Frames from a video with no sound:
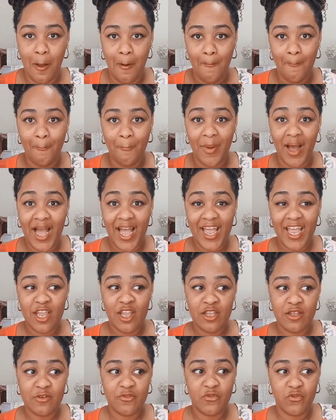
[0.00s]

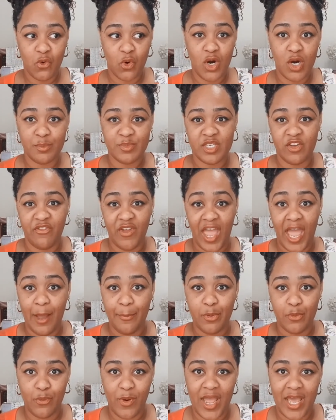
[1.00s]
my forms of
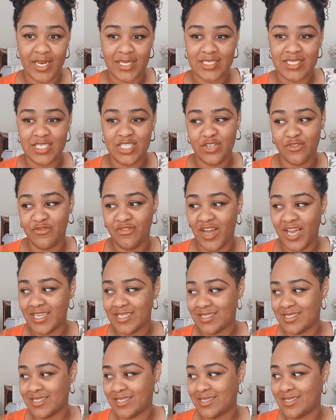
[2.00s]
apparatus and
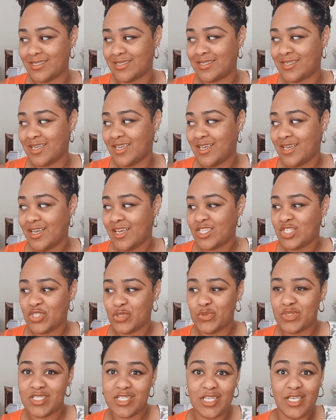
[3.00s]
devices
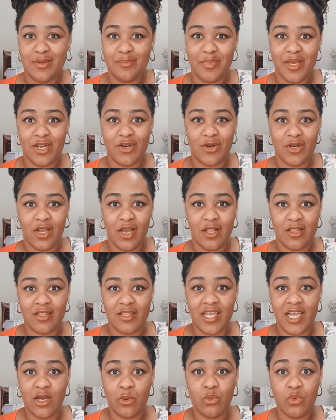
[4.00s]
to sleep better and all of
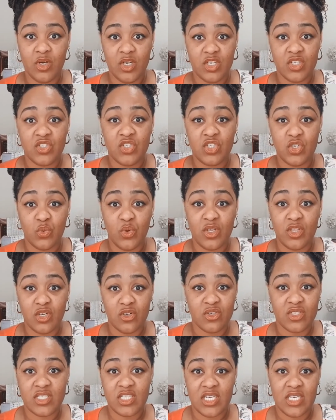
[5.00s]
that was doing
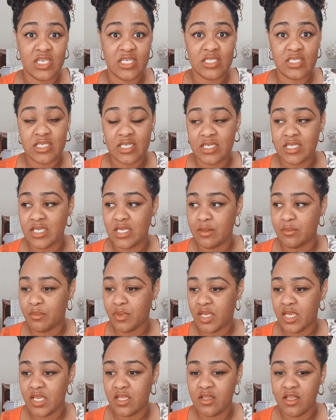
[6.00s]
those things, cooking,
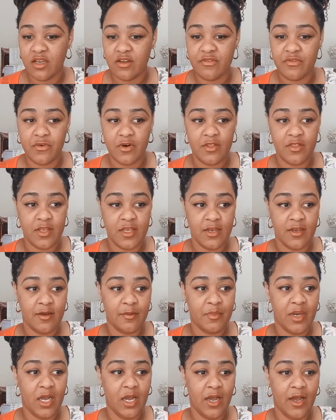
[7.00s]
being there for
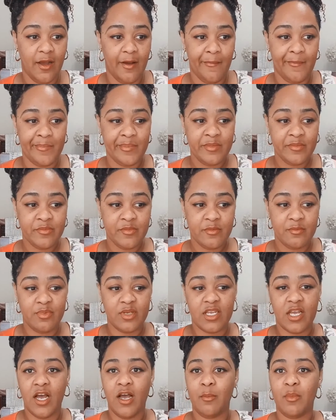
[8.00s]
them,
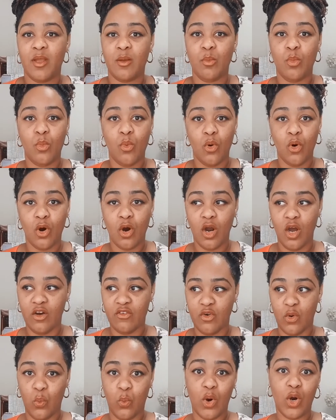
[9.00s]
becoming more
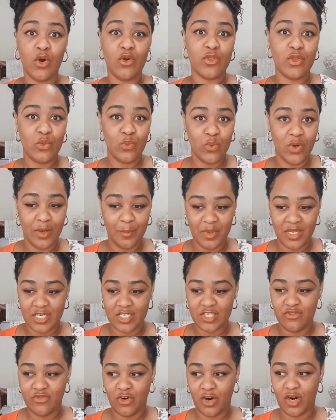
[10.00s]
of a worthy woman
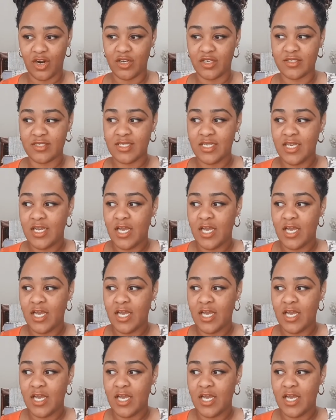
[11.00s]
as far as